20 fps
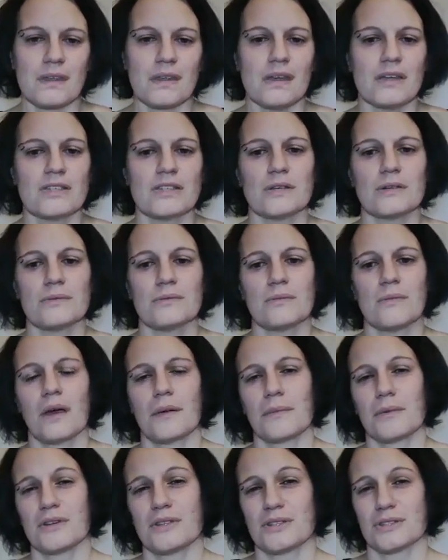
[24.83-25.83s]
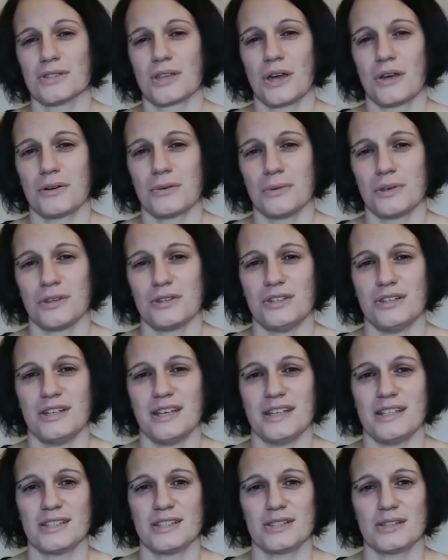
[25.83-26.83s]
So I'm going to start with
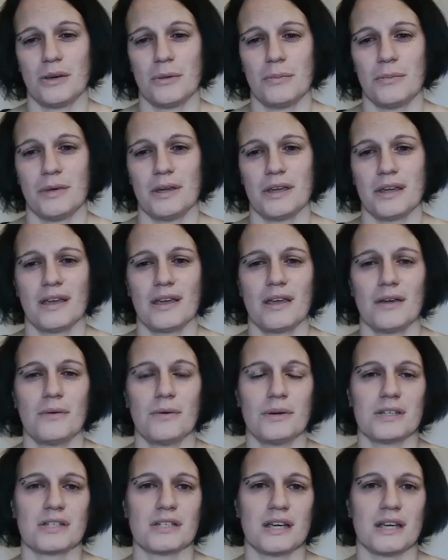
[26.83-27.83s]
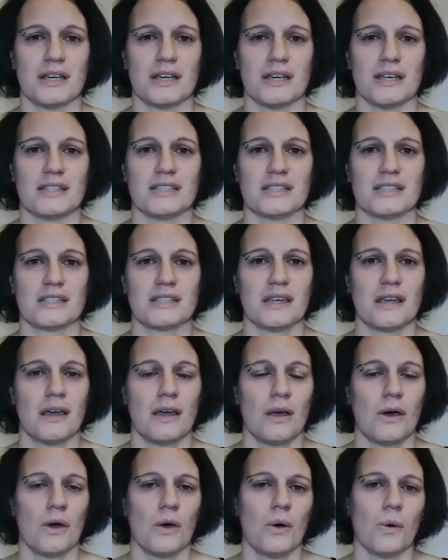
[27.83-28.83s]
today's topic, which is
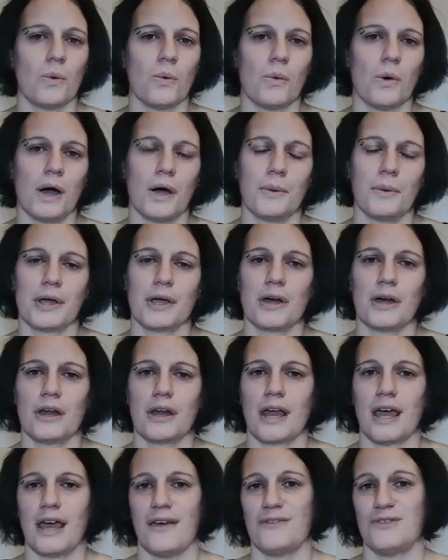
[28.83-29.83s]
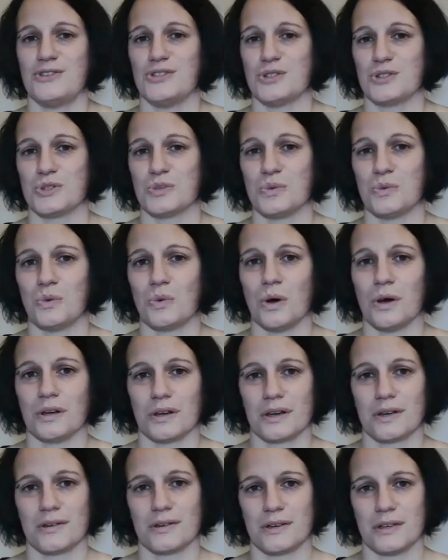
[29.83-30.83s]
why we can't have just one
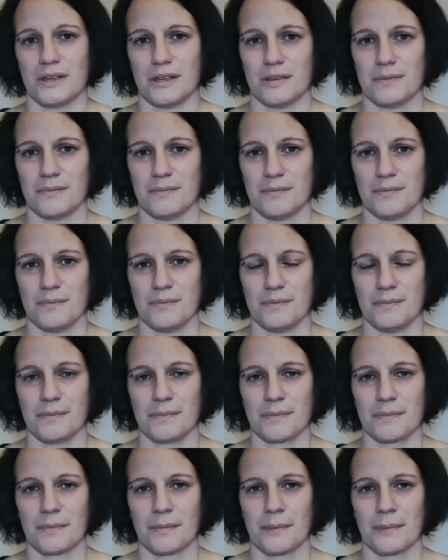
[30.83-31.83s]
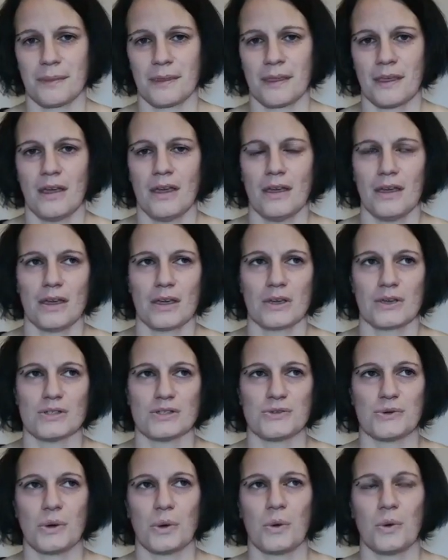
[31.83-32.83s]
cookie. Because
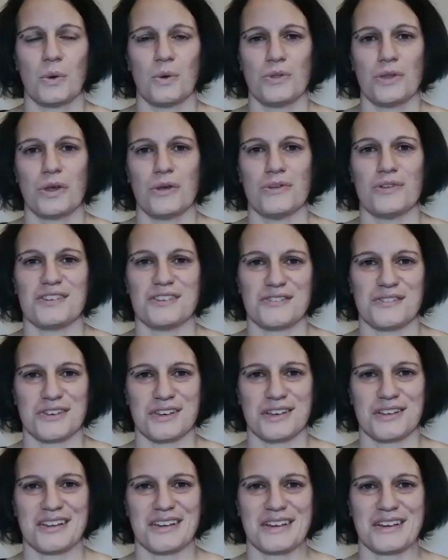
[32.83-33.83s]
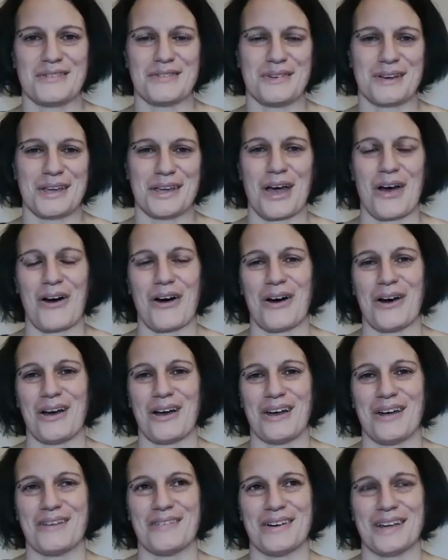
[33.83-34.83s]
we all know this feeling.
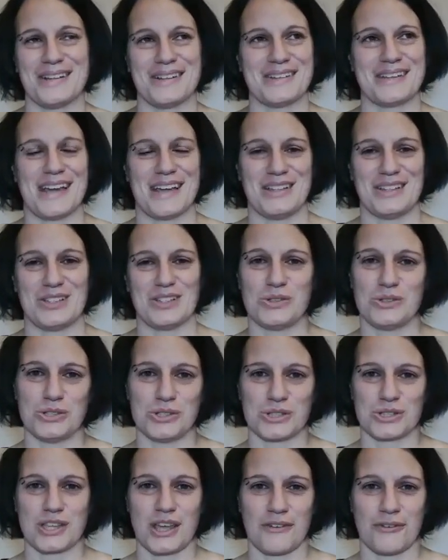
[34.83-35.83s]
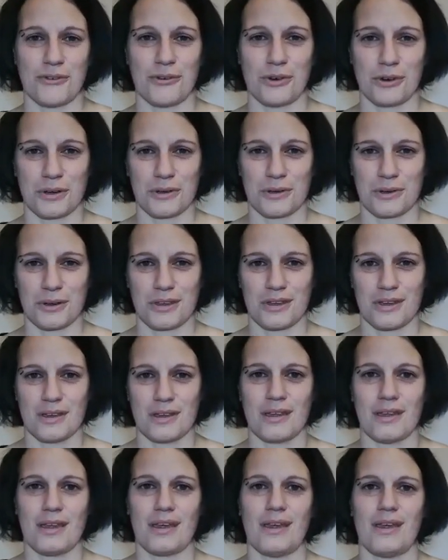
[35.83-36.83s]
We intend to just have one cookie,
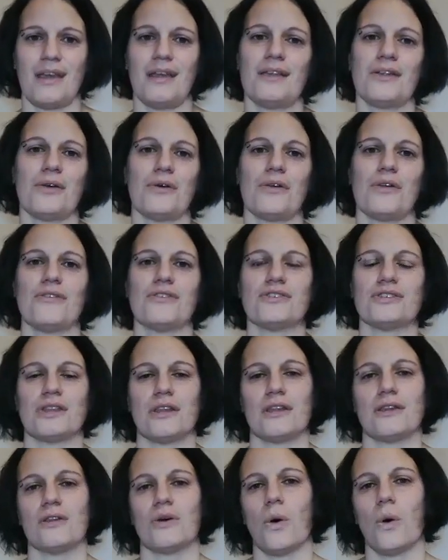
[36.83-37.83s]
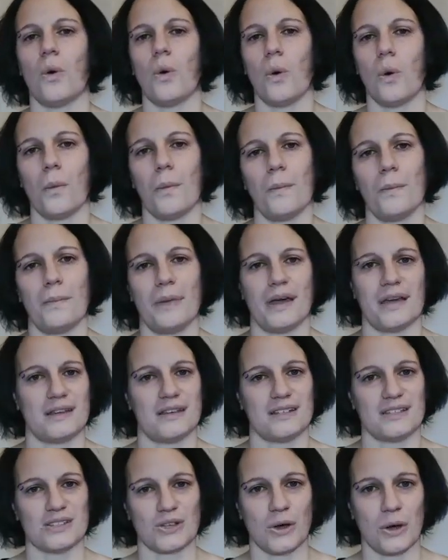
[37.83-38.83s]
and all of a sudden the whole
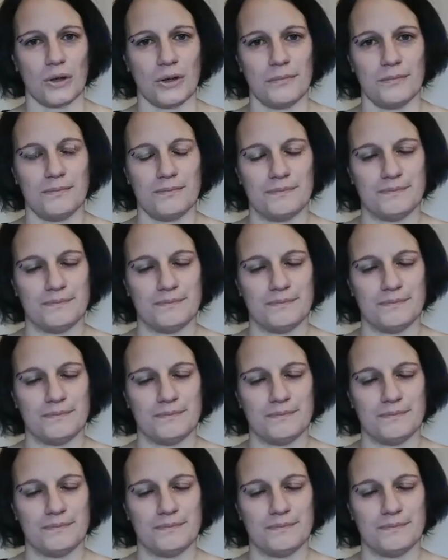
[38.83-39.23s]
packet is gone.